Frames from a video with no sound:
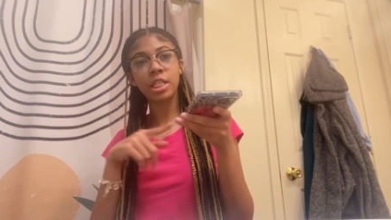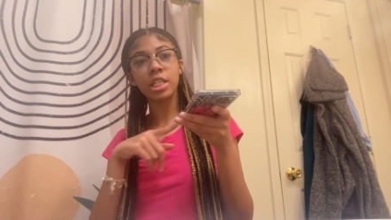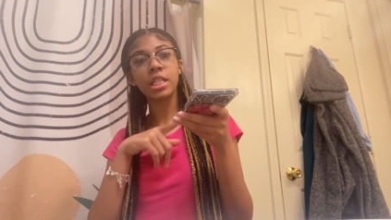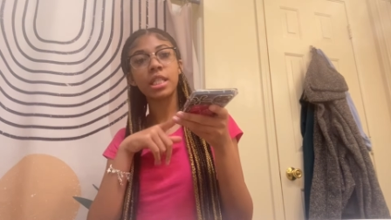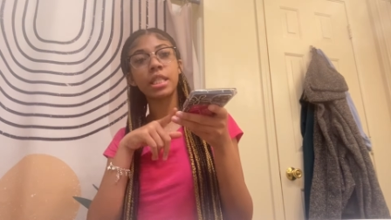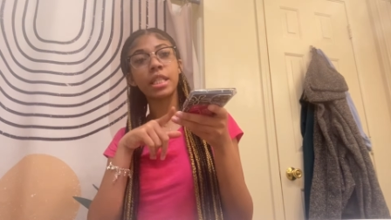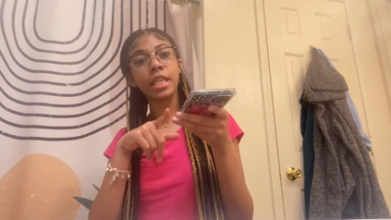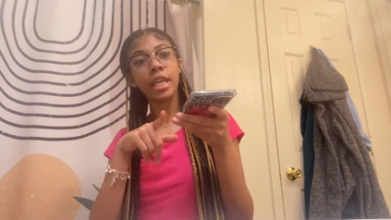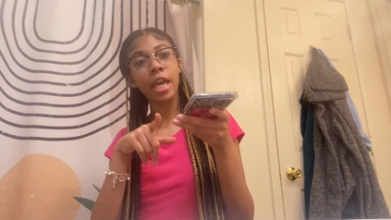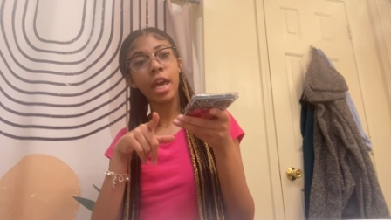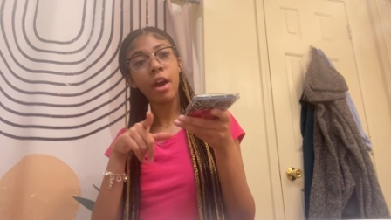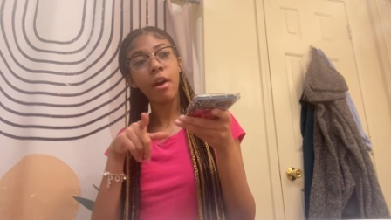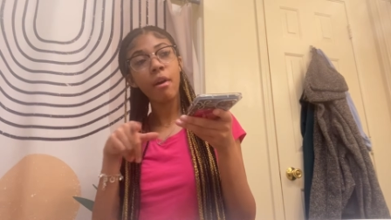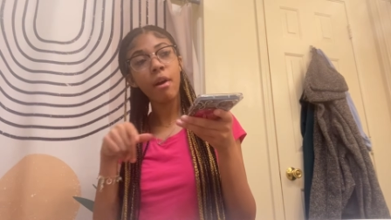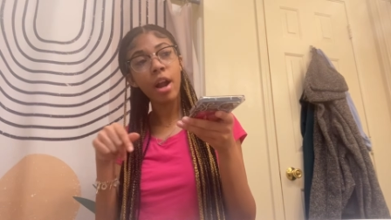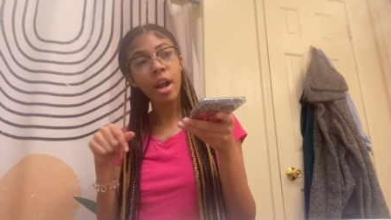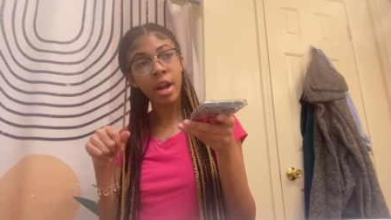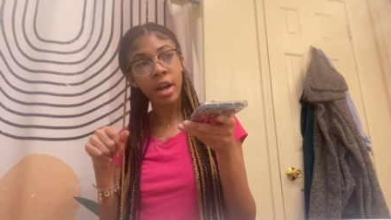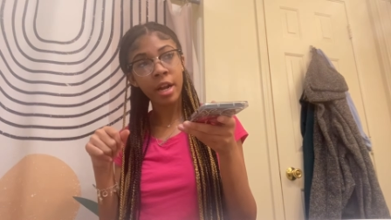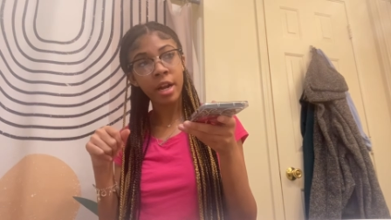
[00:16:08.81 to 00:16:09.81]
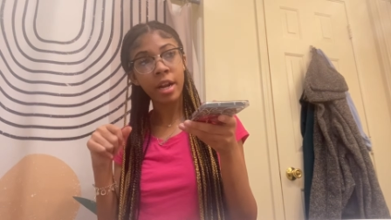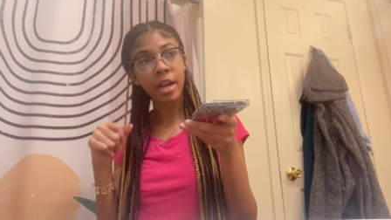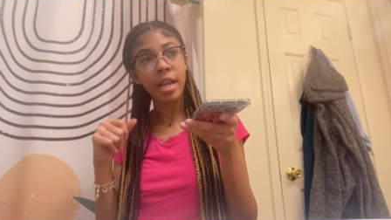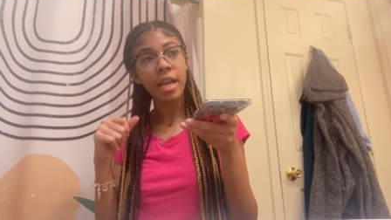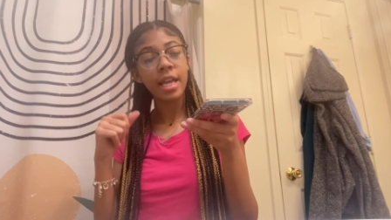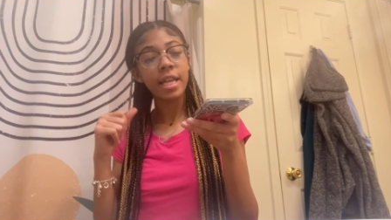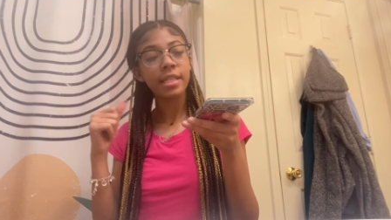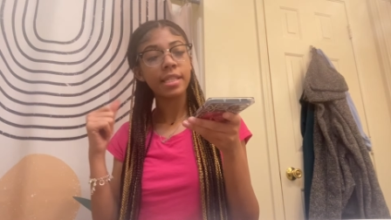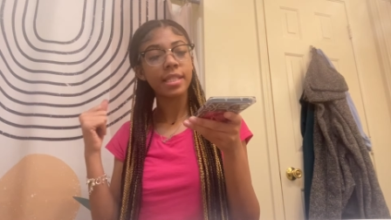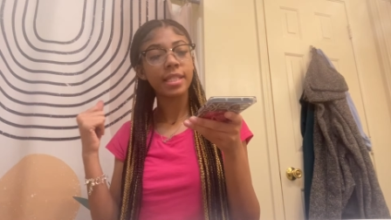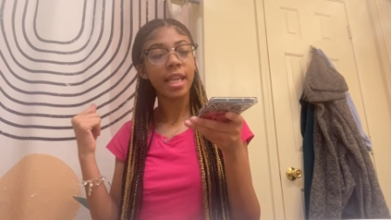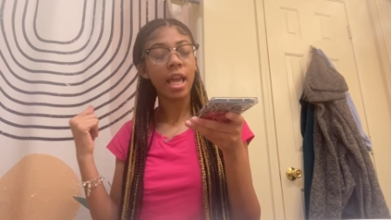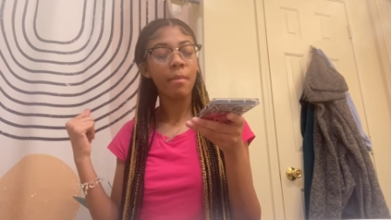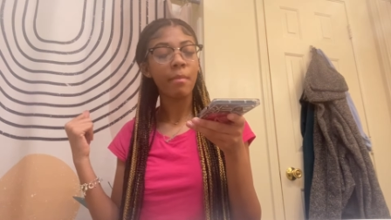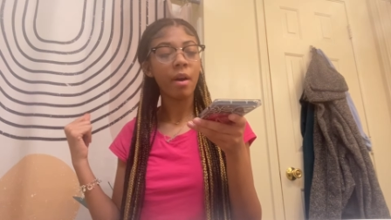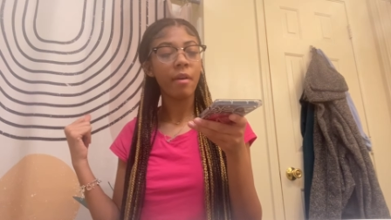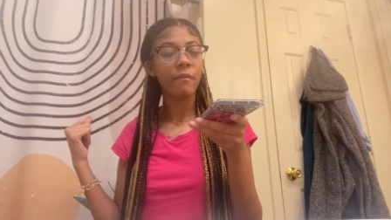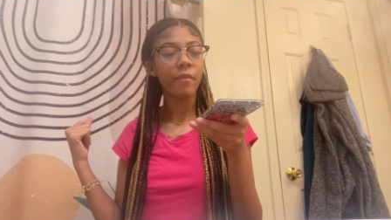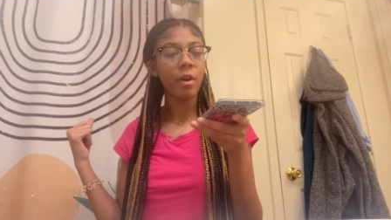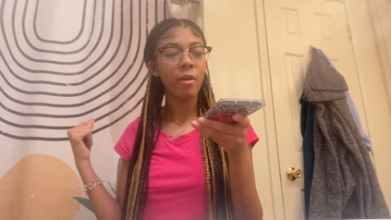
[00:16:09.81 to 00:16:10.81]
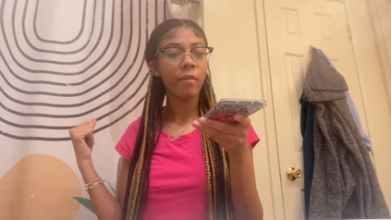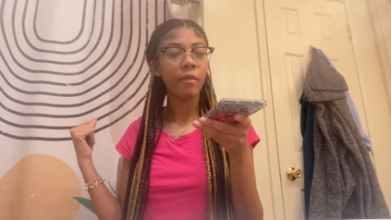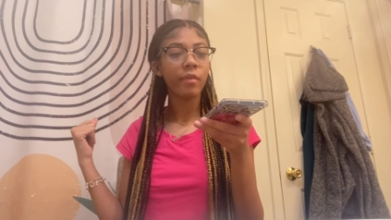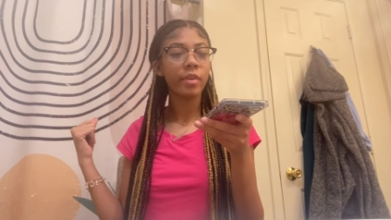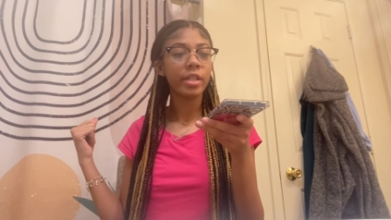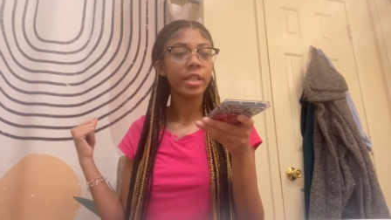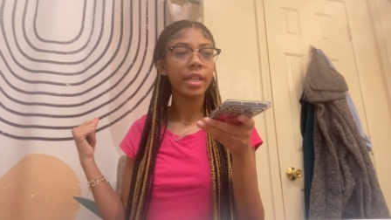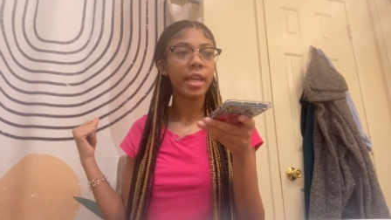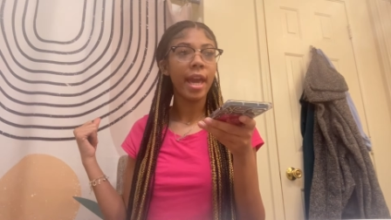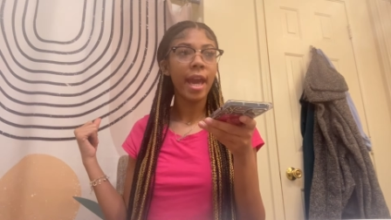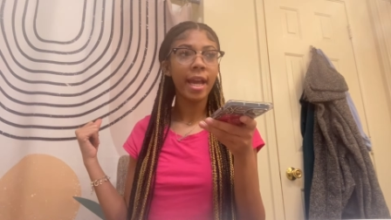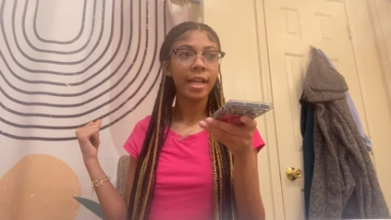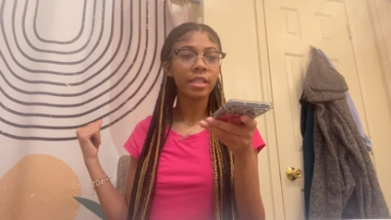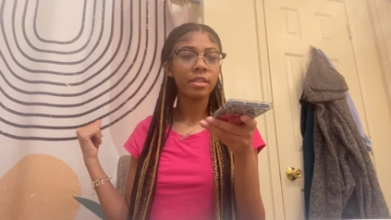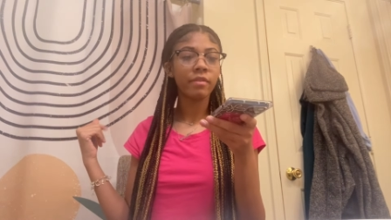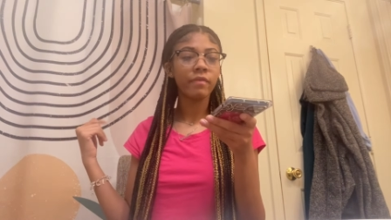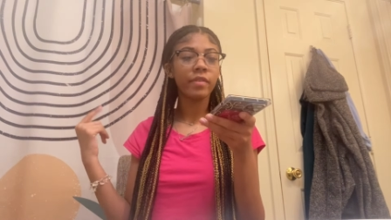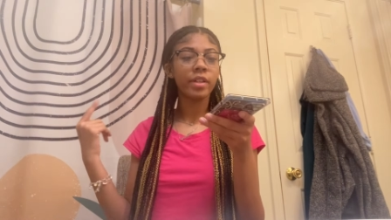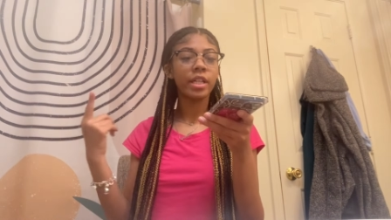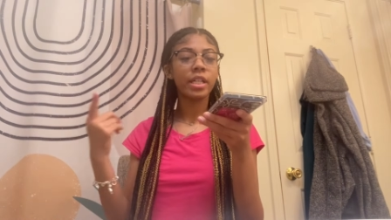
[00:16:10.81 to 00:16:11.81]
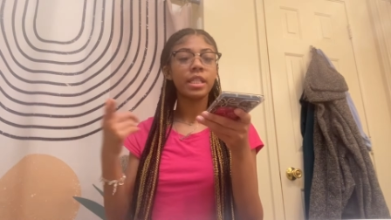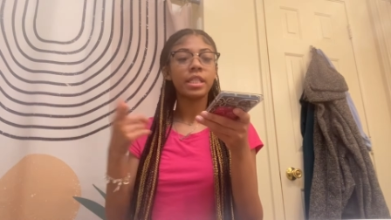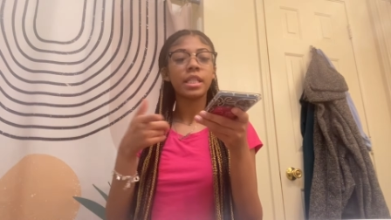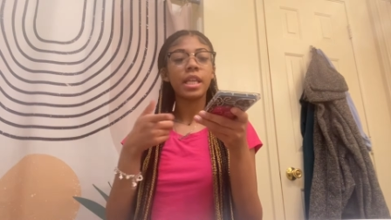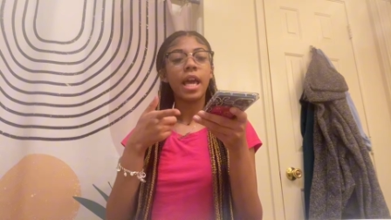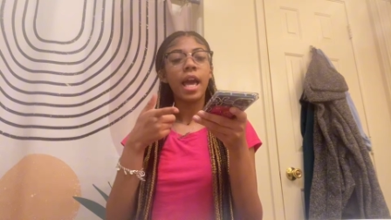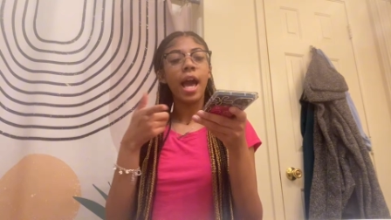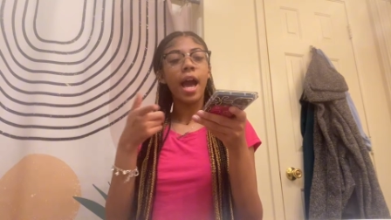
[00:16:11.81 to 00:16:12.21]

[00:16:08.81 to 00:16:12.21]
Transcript: Just tell her stay out my phone before we get active because